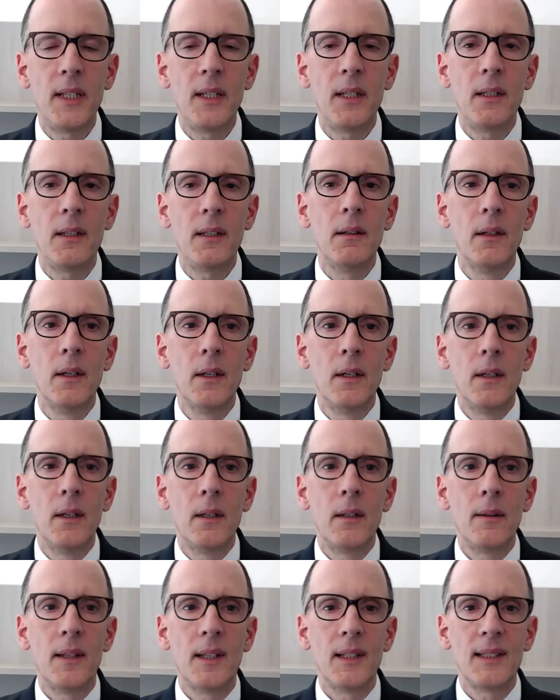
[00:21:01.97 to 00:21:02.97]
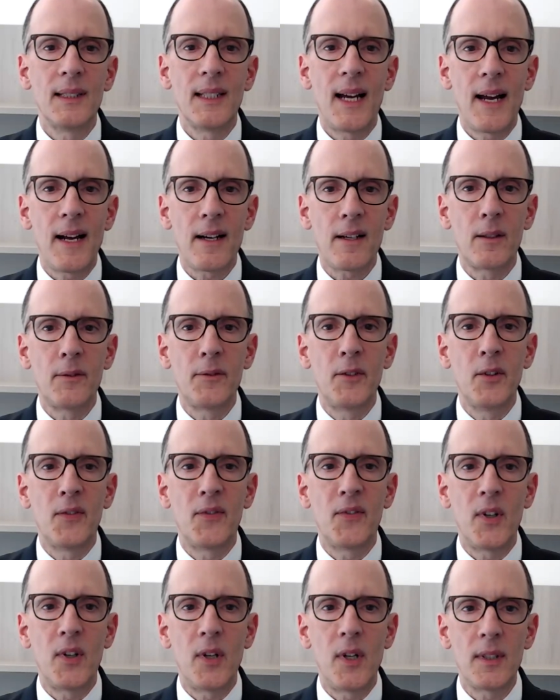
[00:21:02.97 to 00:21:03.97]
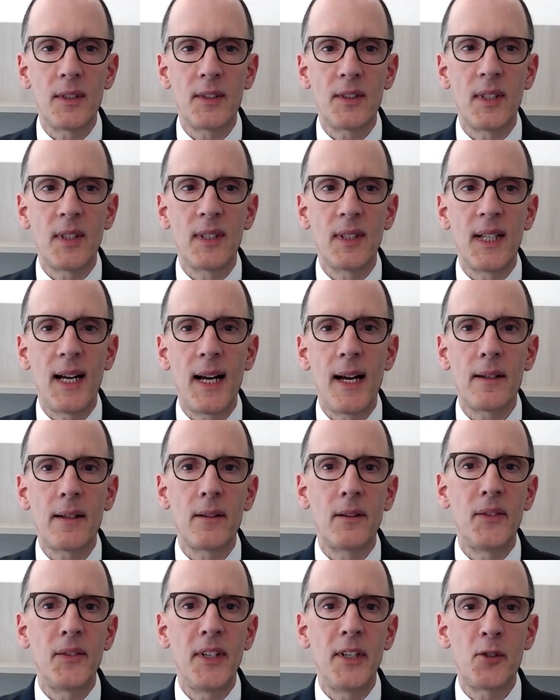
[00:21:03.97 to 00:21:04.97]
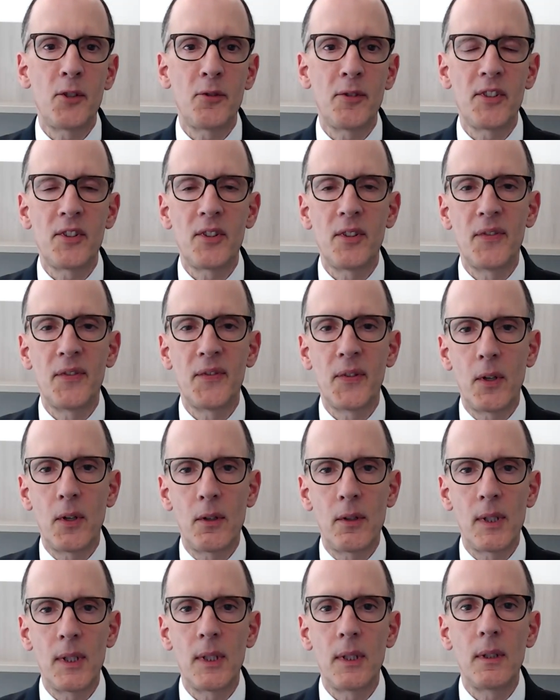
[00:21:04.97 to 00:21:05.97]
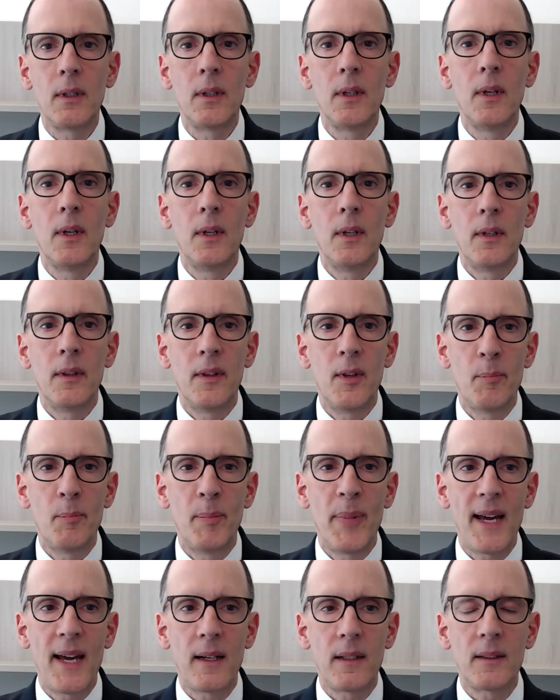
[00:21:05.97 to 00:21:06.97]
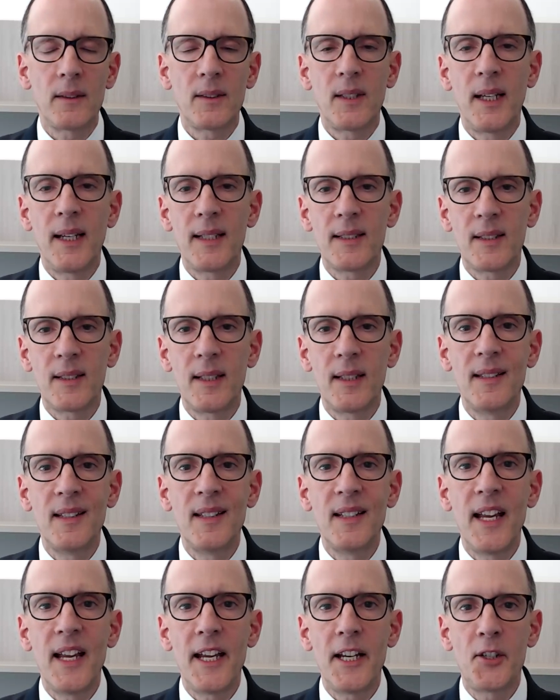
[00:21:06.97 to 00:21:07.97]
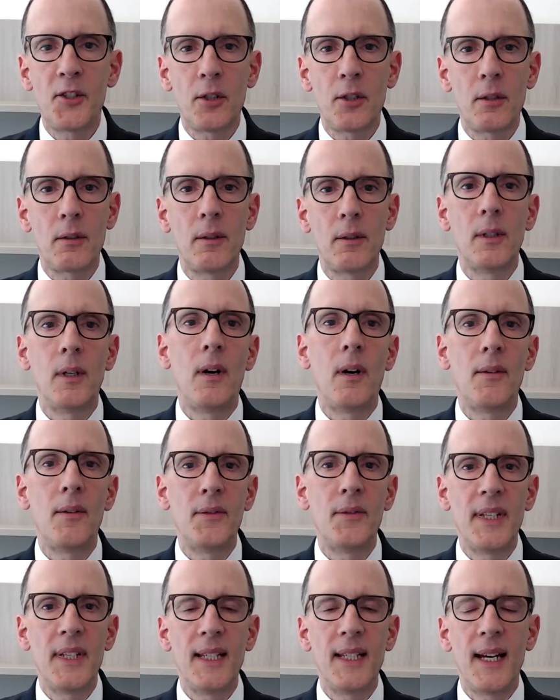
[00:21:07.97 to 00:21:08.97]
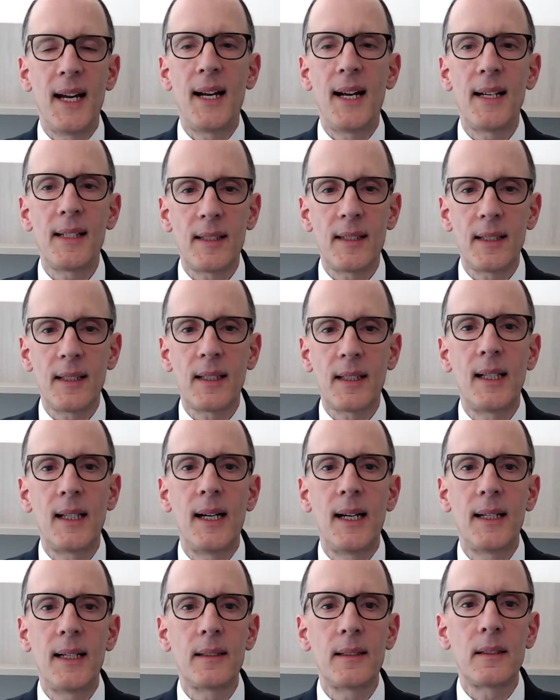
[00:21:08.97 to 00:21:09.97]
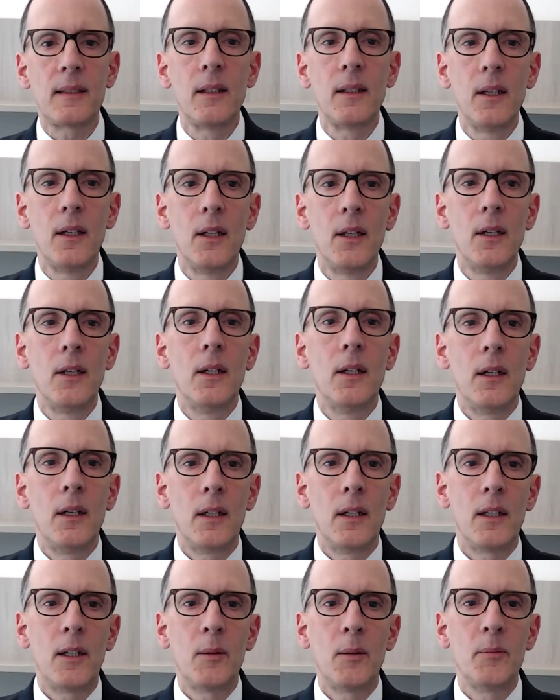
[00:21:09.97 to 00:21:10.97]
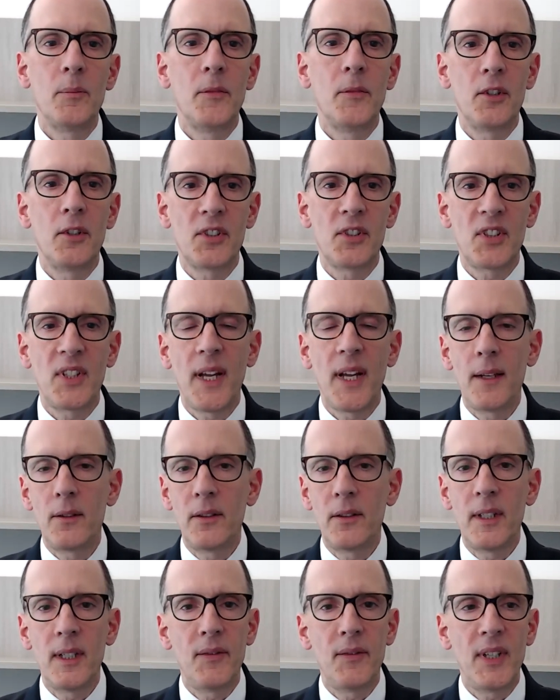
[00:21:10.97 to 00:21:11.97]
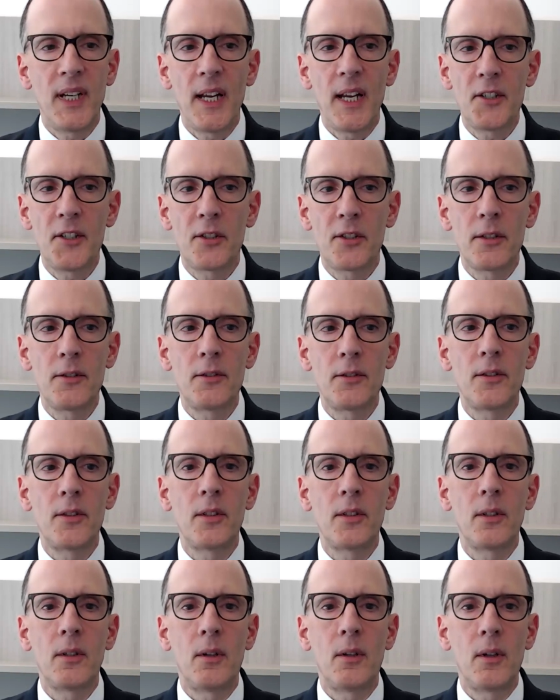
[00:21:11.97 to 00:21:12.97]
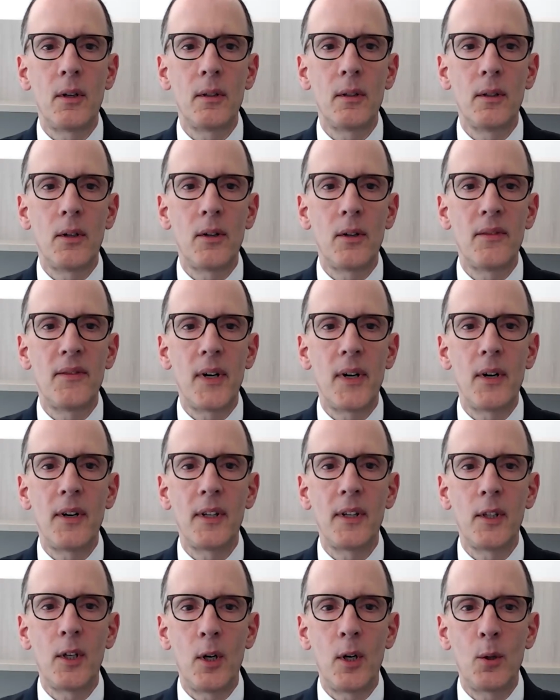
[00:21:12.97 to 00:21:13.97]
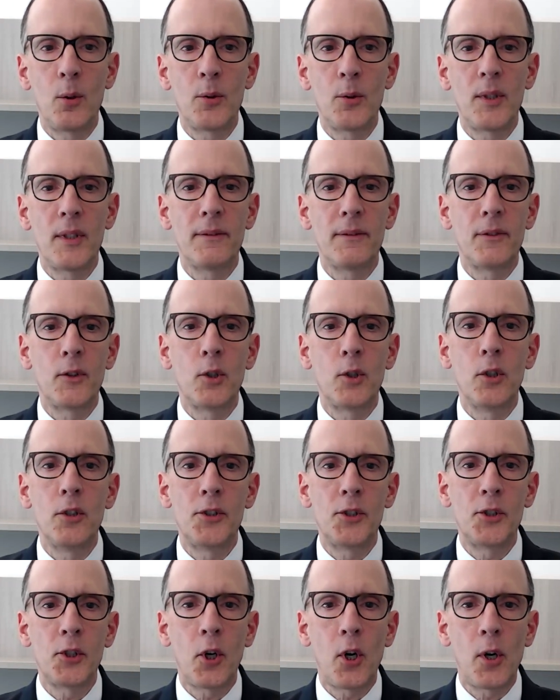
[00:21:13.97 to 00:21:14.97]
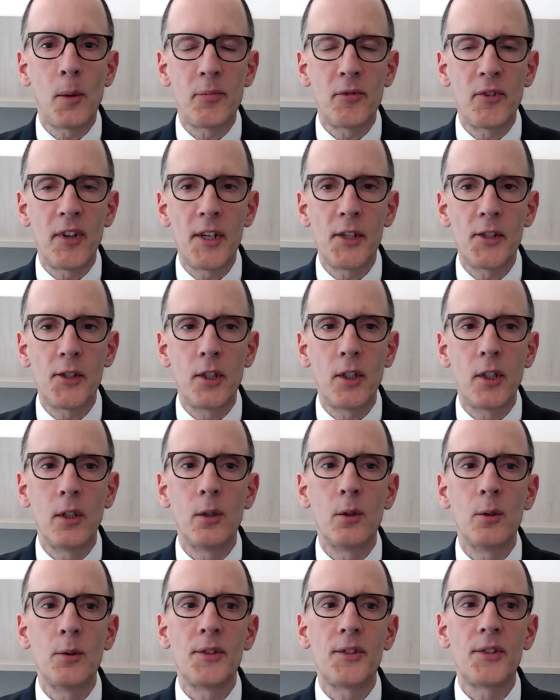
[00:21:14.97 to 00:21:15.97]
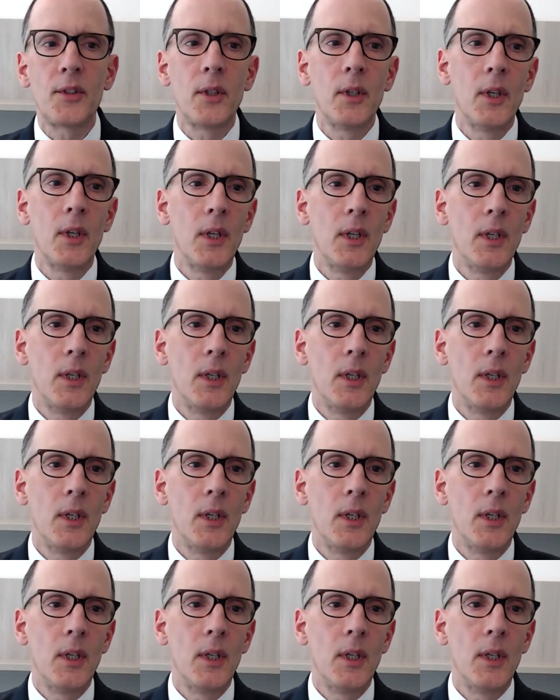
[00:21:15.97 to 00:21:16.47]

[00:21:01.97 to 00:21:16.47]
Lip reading: the lack of defaults, the lack of interest deferral, the battle-tested nature of the asset class, your standard deviations are very low. You have good Sharpe ratios.